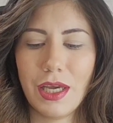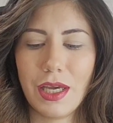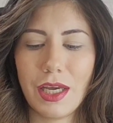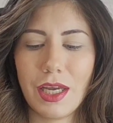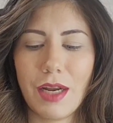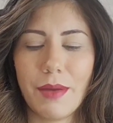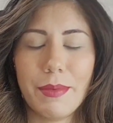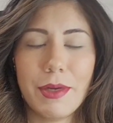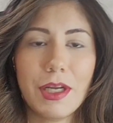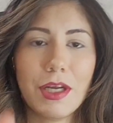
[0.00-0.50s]

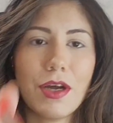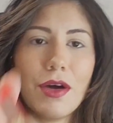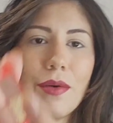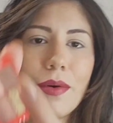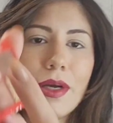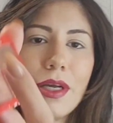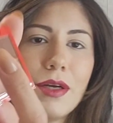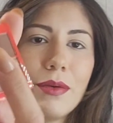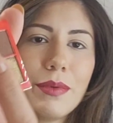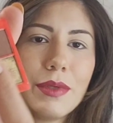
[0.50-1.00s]
And I'm gonna go
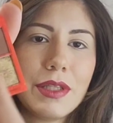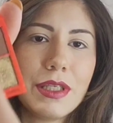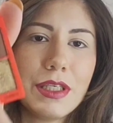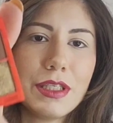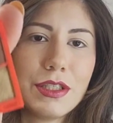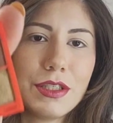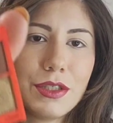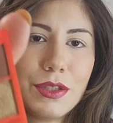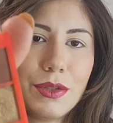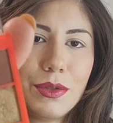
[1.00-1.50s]
in with
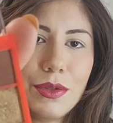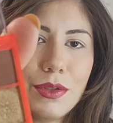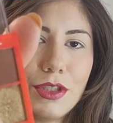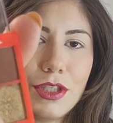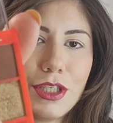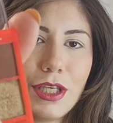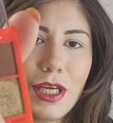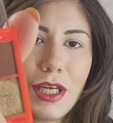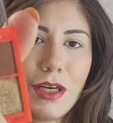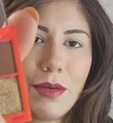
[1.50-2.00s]
this nude
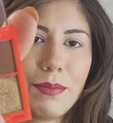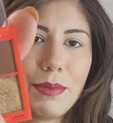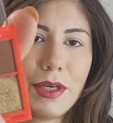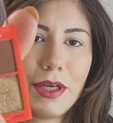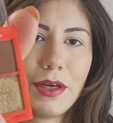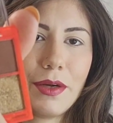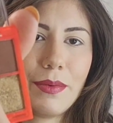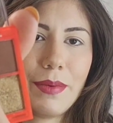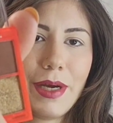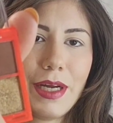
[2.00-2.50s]
shade up
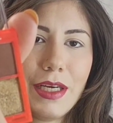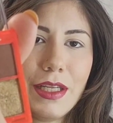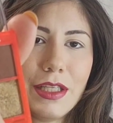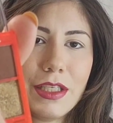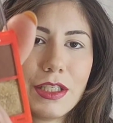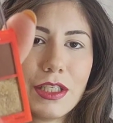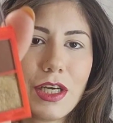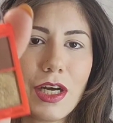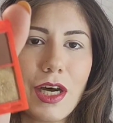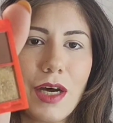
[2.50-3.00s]
here, right on the
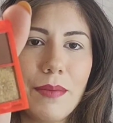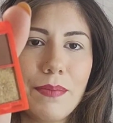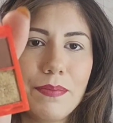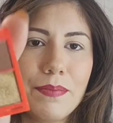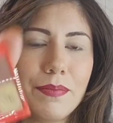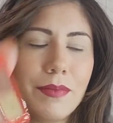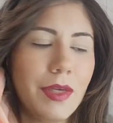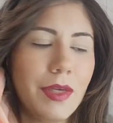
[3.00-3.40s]
top.